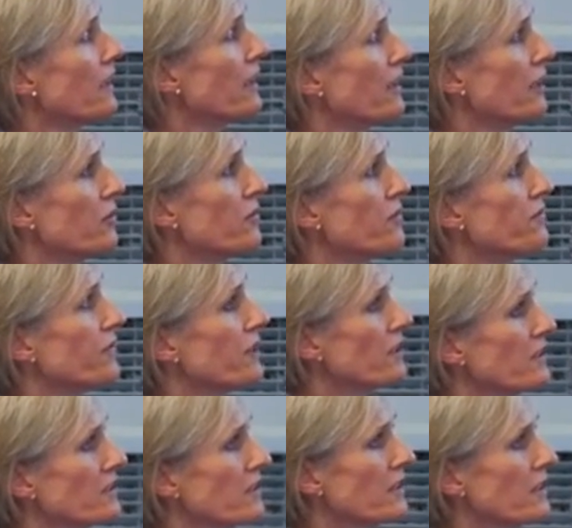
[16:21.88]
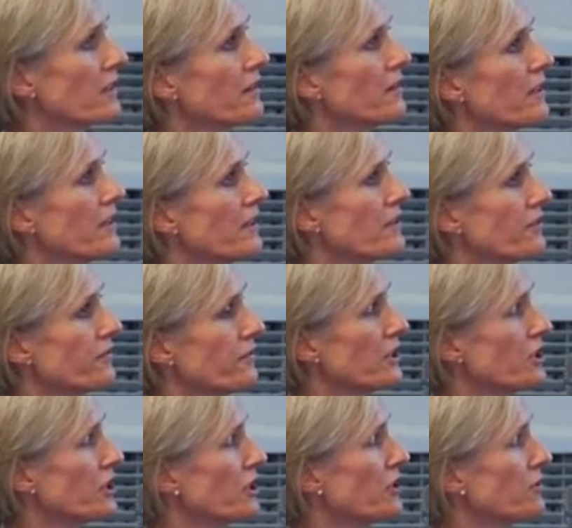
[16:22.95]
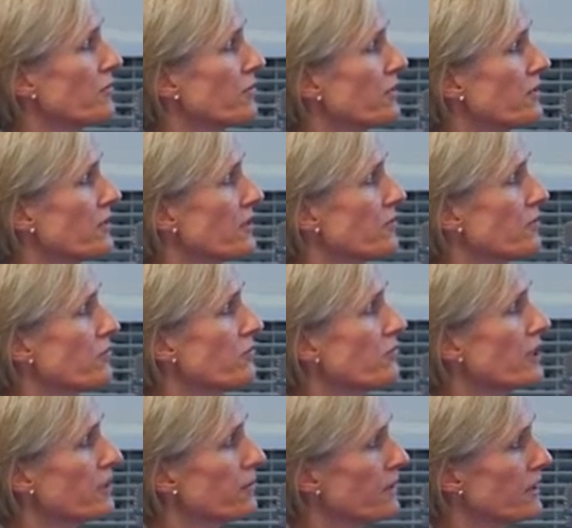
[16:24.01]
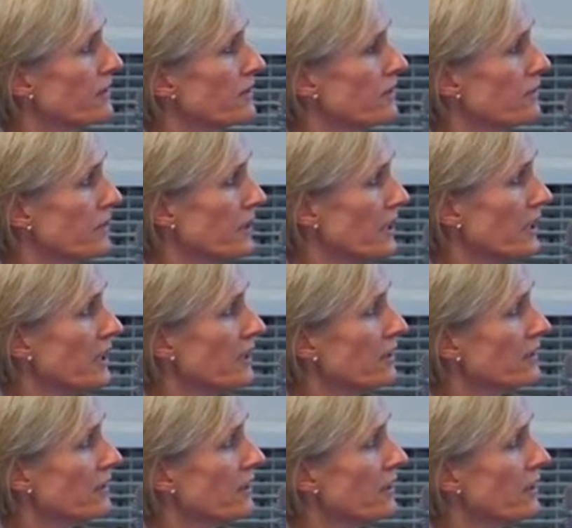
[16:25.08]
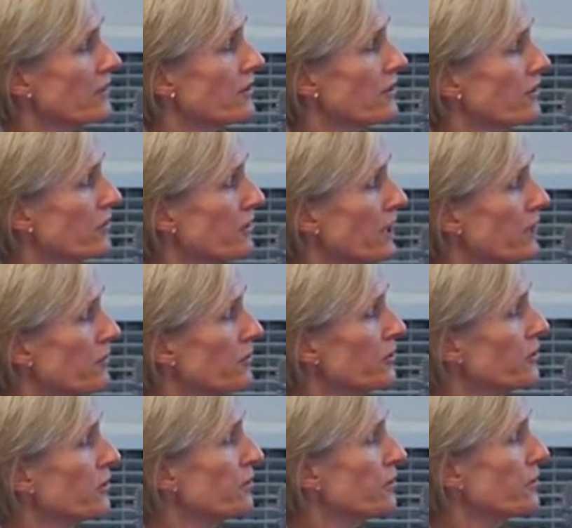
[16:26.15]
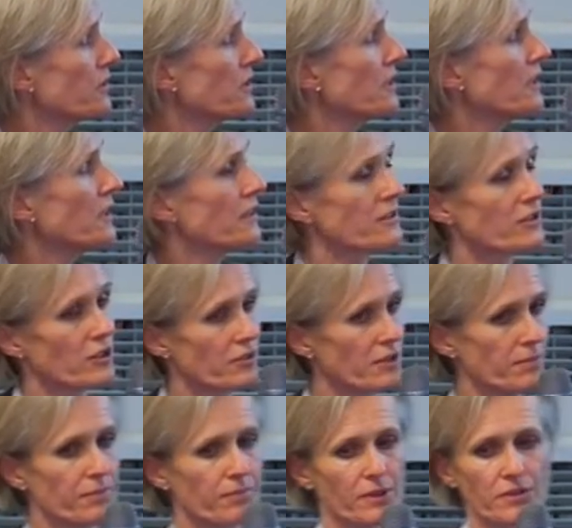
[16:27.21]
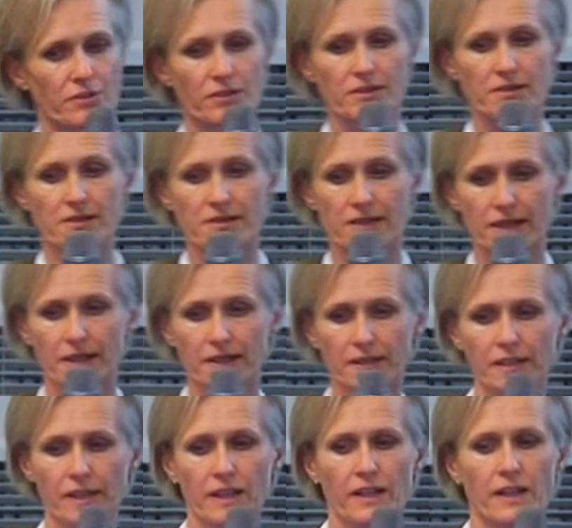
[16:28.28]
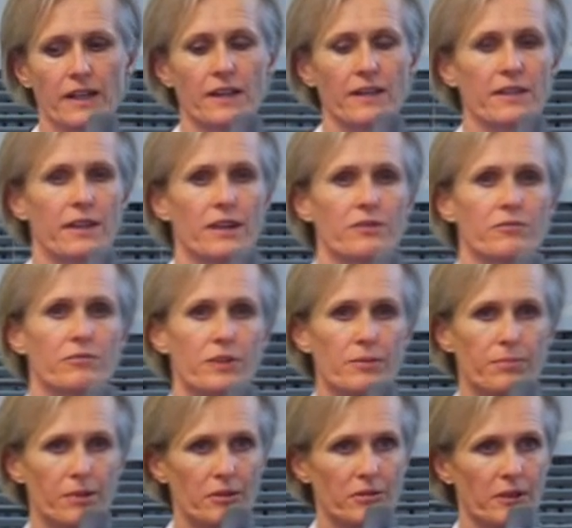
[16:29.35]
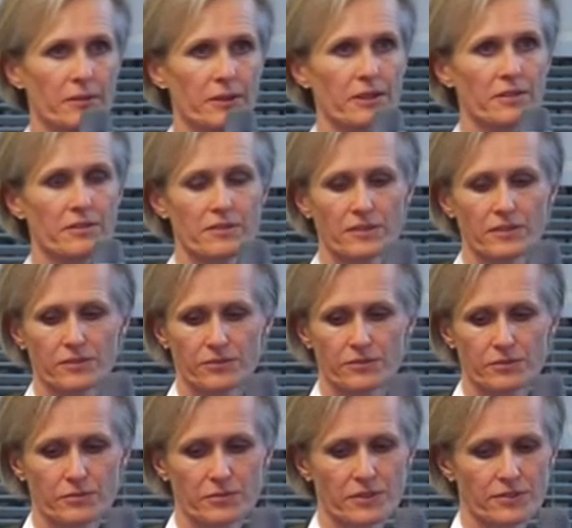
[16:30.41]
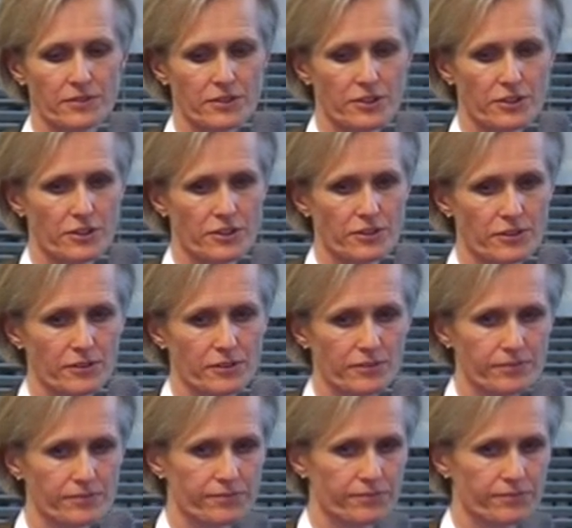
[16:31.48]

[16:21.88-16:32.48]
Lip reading: and they're reversing the differentiation process right back to the beginning. So you've got an embryoid body, a totipotent cell, and then reprogramming those cells to form different tissues.